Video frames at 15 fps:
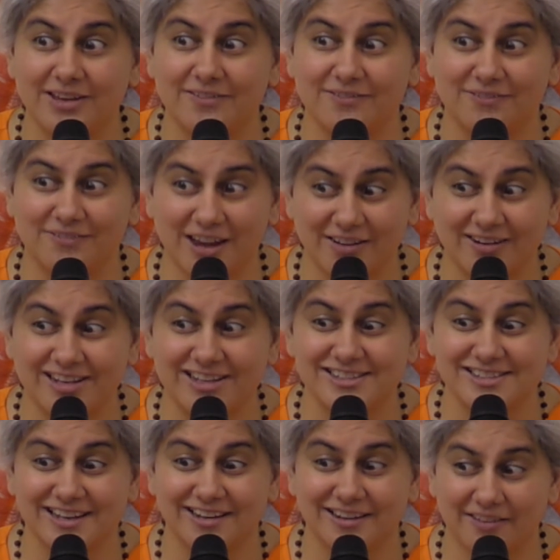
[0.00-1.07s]
very
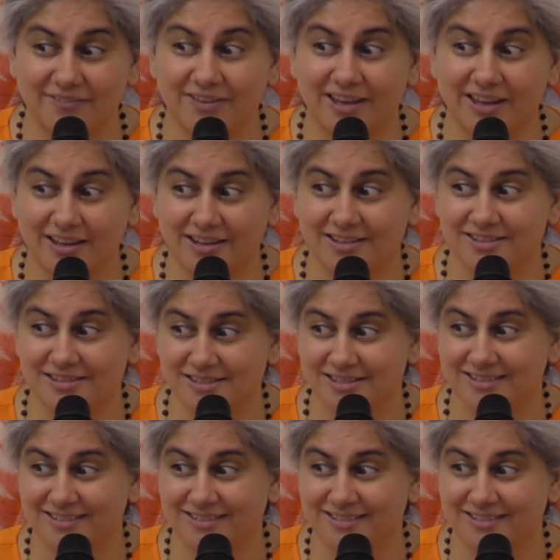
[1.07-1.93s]
significant.